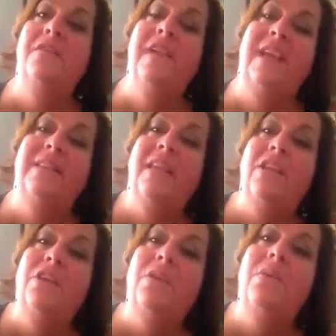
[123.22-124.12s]
the fact that
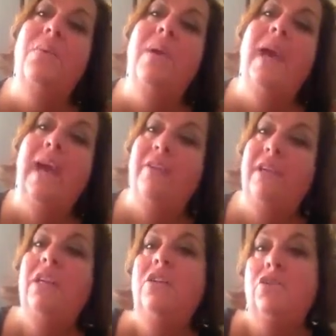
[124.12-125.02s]
you are
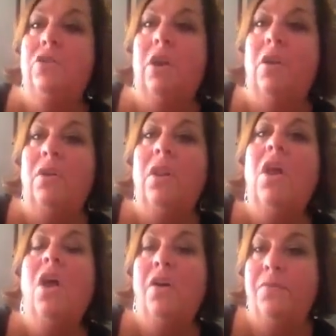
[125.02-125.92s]
in control
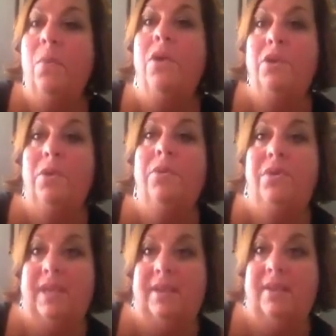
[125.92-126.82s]
of what you
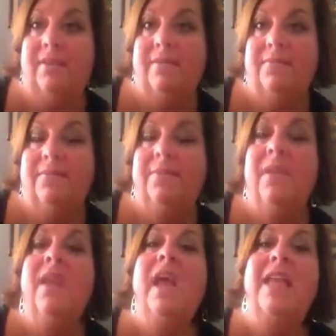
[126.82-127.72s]
think.
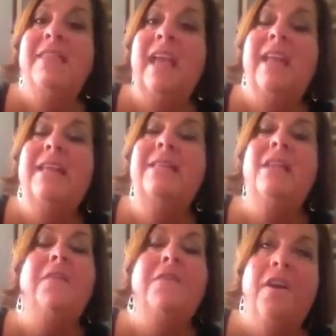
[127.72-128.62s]
And that is
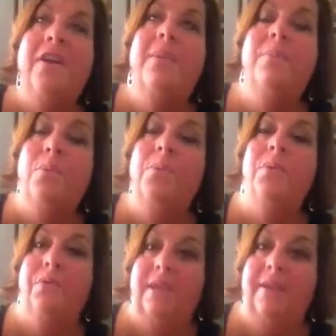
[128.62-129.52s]
a very
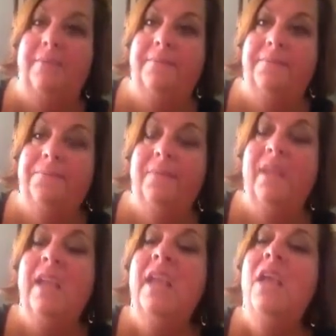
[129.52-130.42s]
important thing.
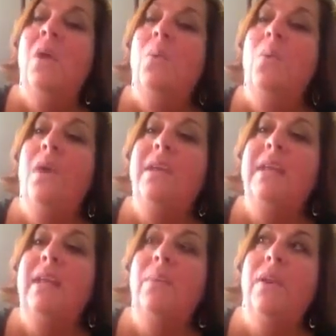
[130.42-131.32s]
When
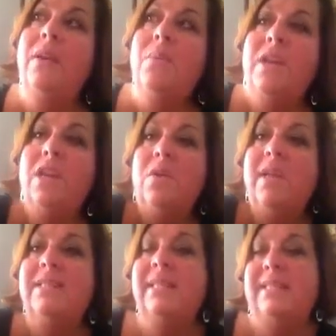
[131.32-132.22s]
you look
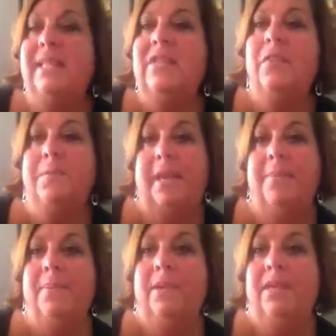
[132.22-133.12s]
at successful
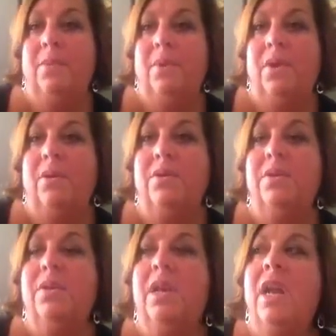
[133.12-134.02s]
people in the world,